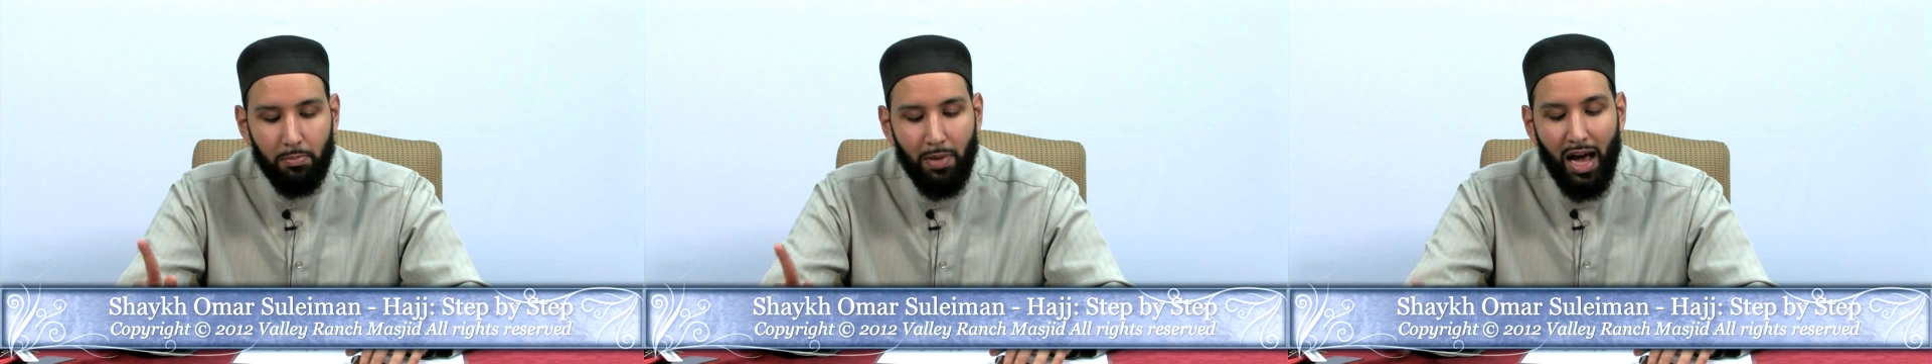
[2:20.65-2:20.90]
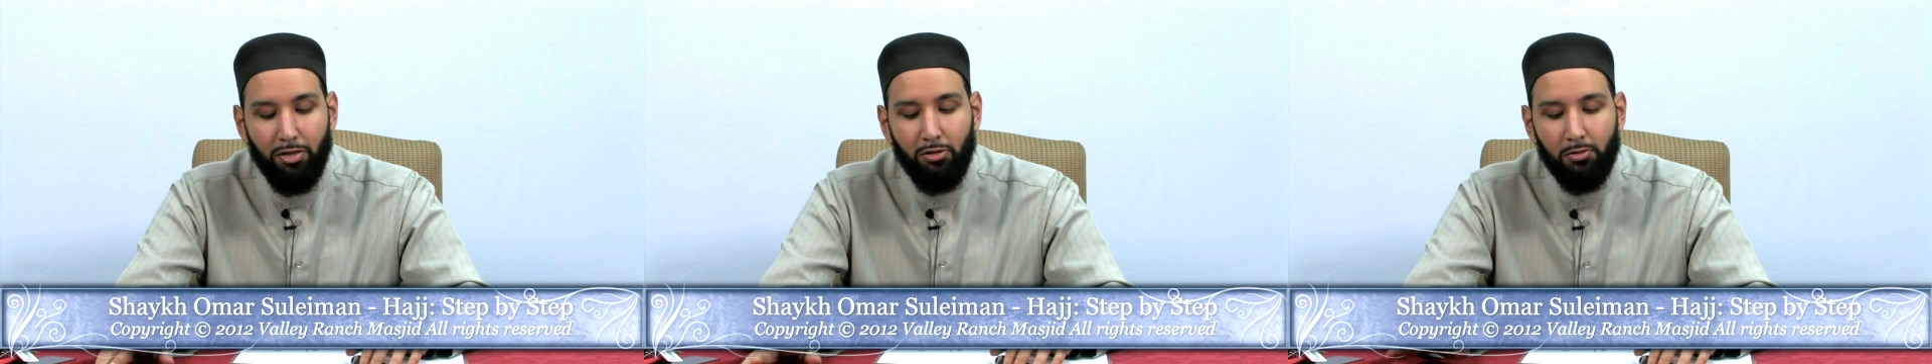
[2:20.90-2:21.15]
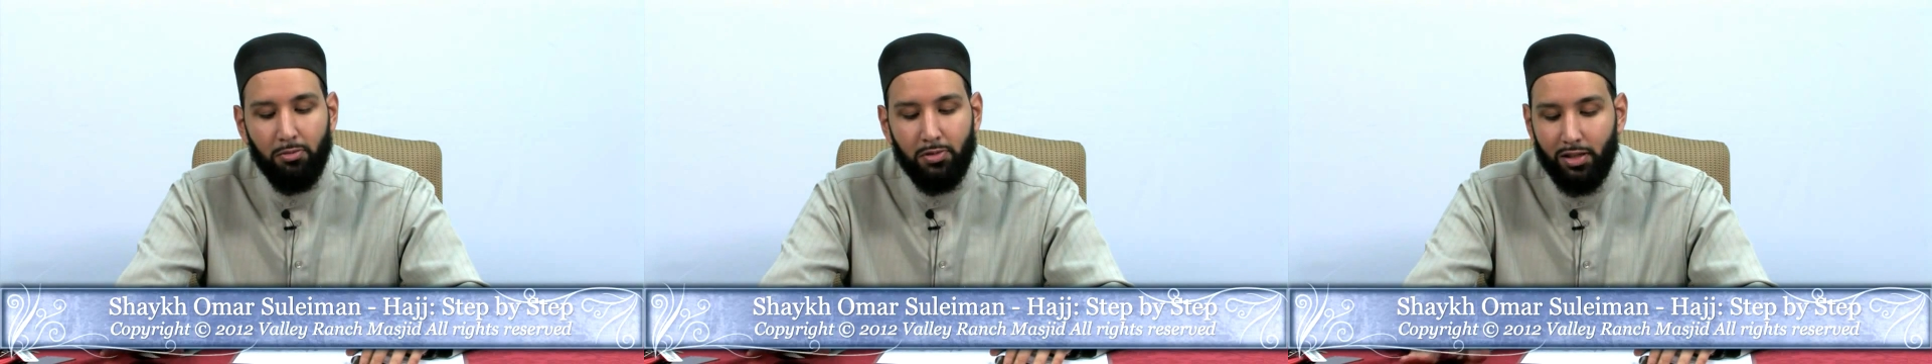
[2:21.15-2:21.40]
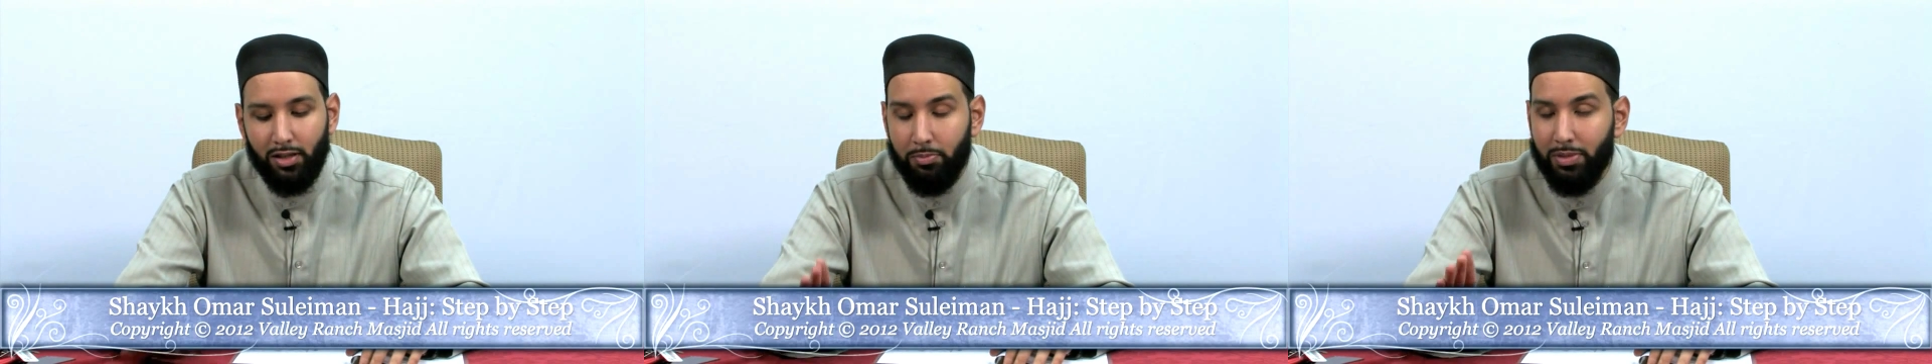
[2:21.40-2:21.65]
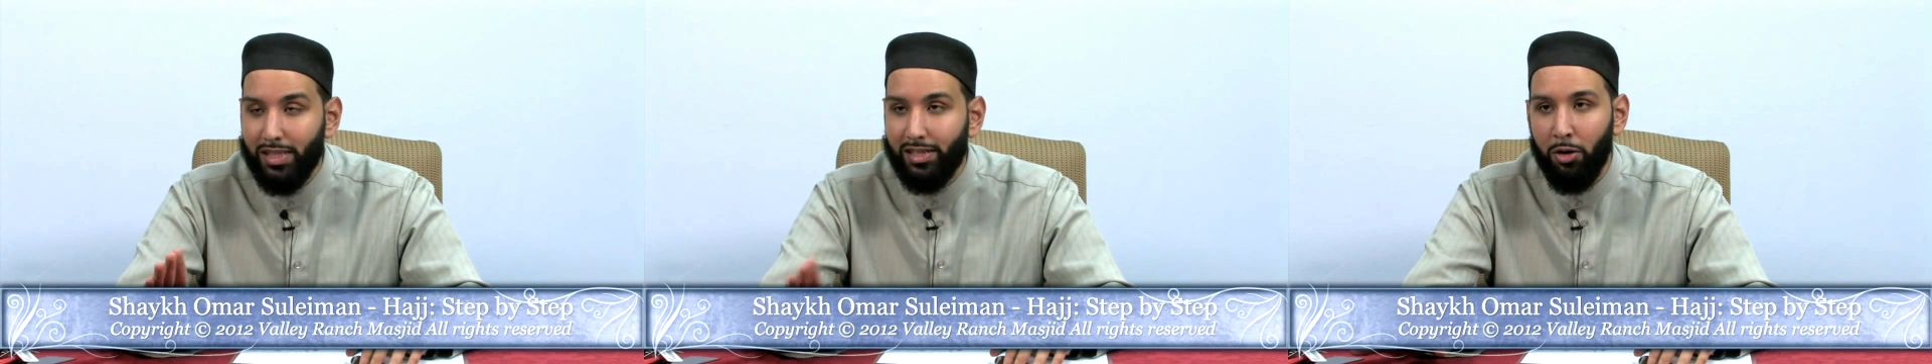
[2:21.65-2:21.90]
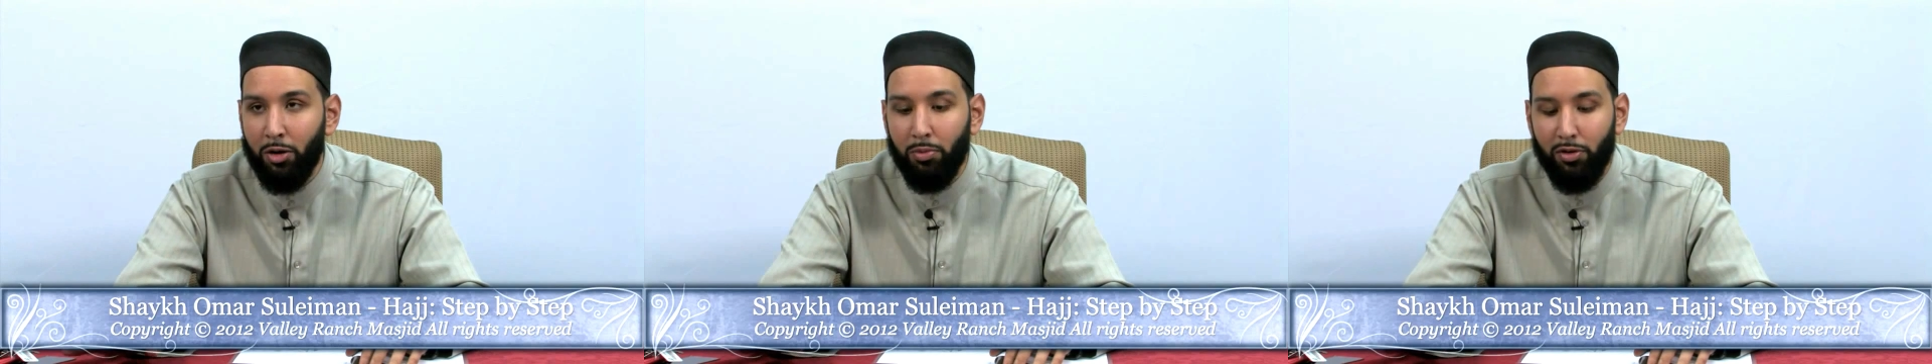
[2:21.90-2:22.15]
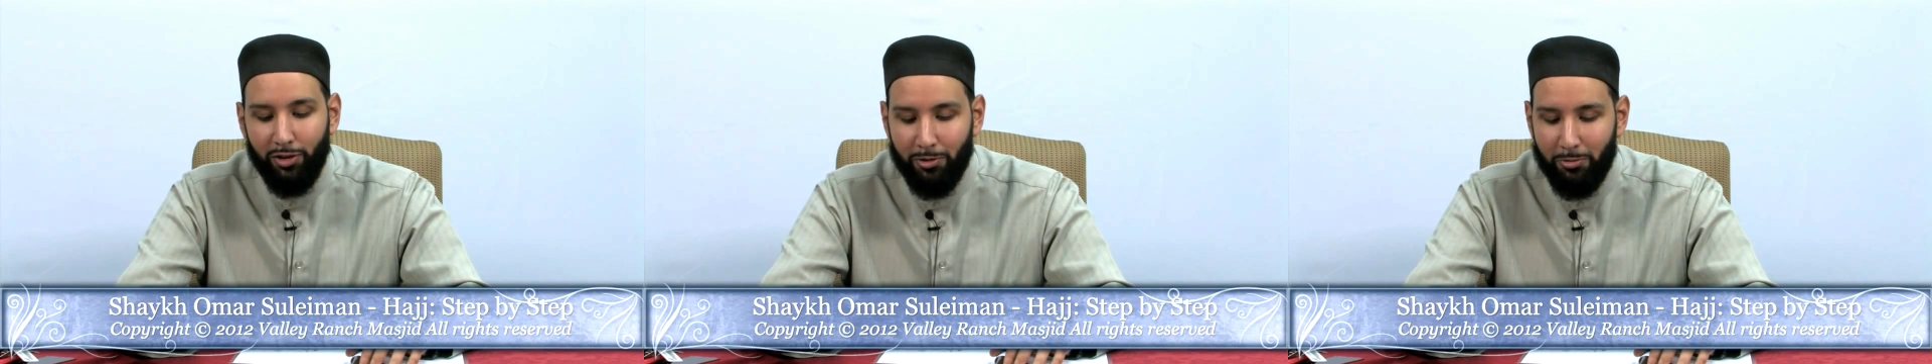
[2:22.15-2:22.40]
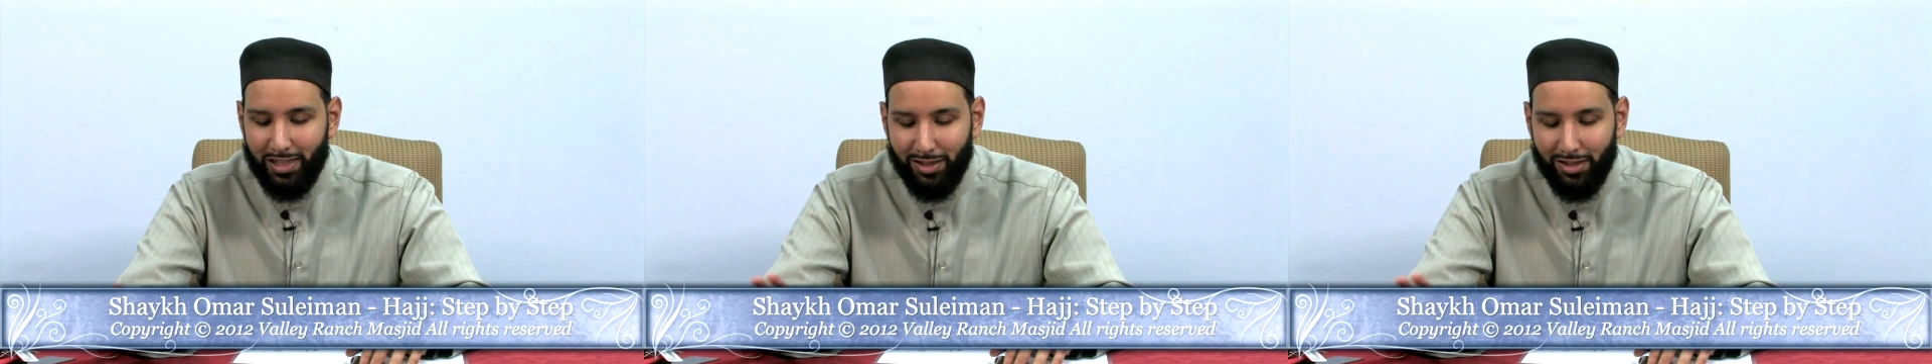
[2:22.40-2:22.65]
bathrooms are going to be terrible for the
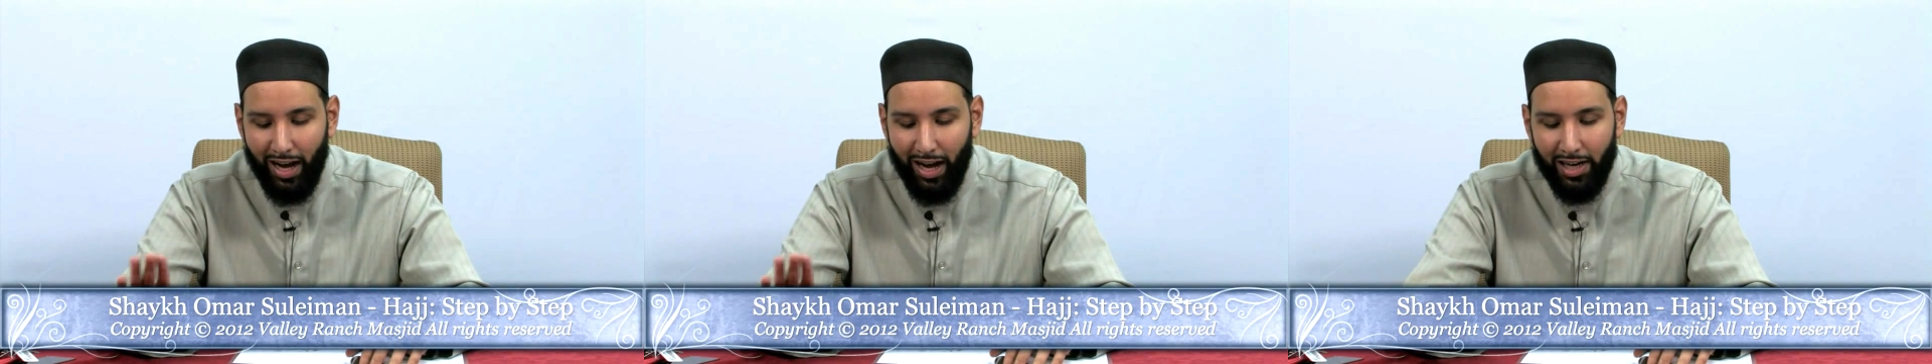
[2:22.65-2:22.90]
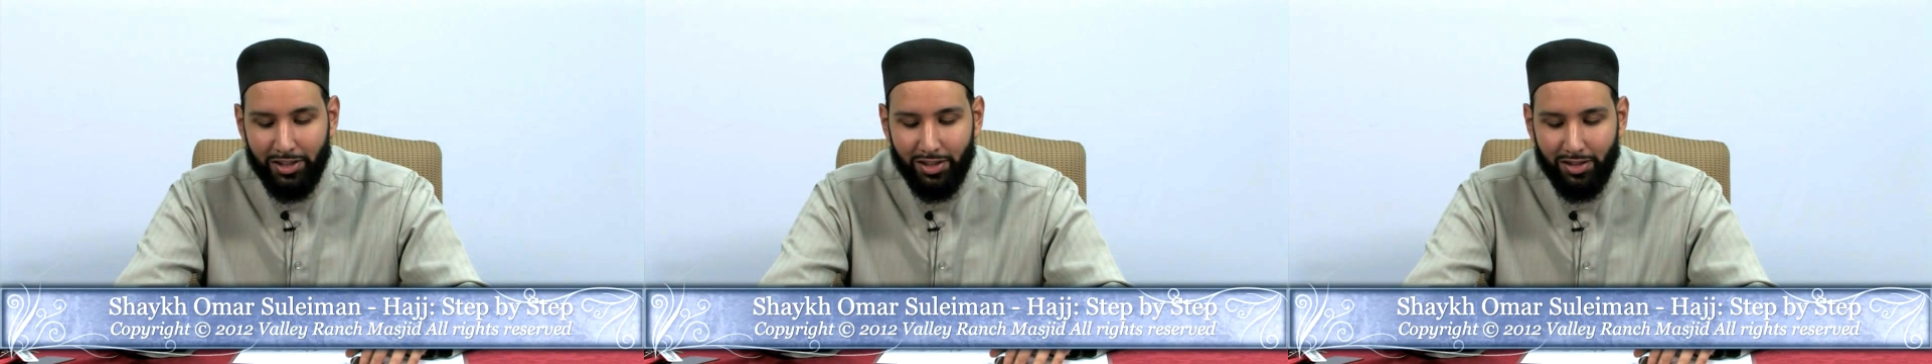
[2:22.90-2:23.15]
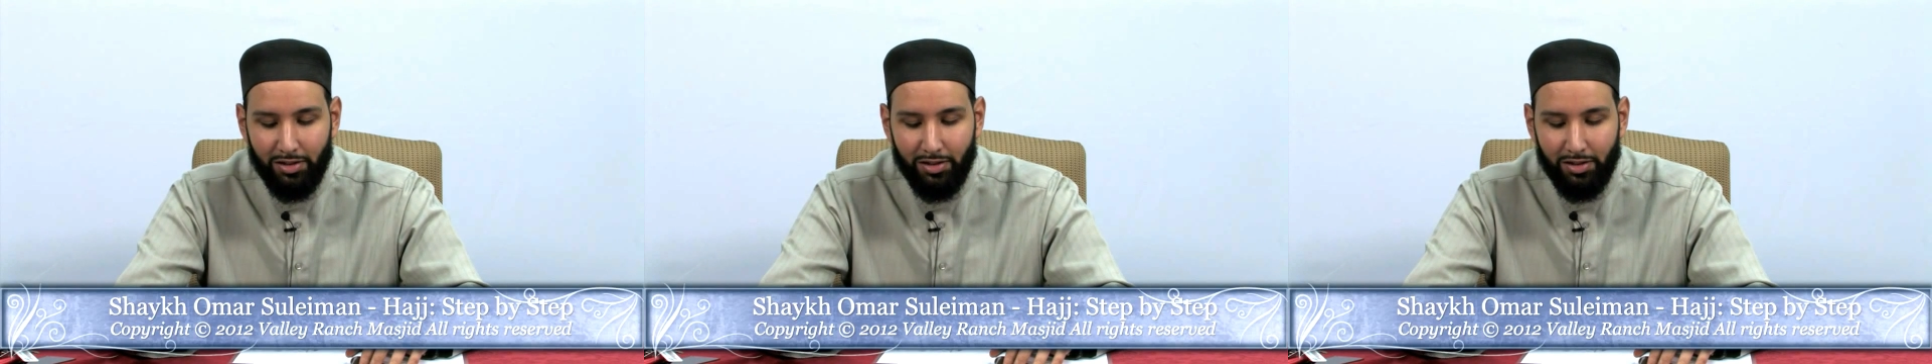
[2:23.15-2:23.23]
rest of Hajj.